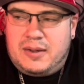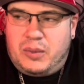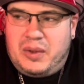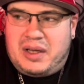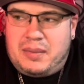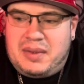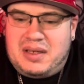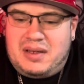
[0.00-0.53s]
we
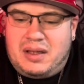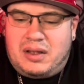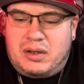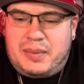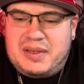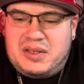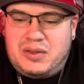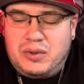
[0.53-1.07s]
can be a little
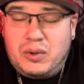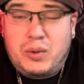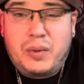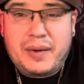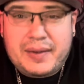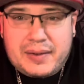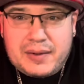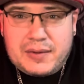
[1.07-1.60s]
bit too
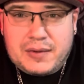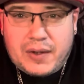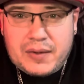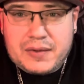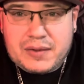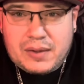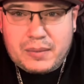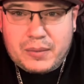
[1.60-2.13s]
quick to
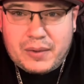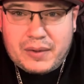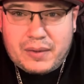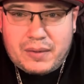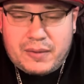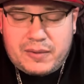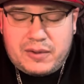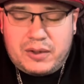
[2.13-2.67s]
judge someone
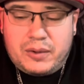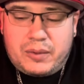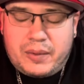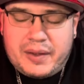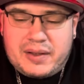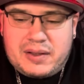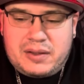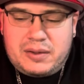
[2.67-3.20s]
or too
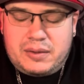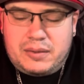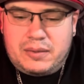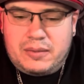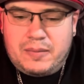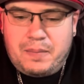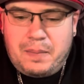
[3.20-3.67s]
quick to,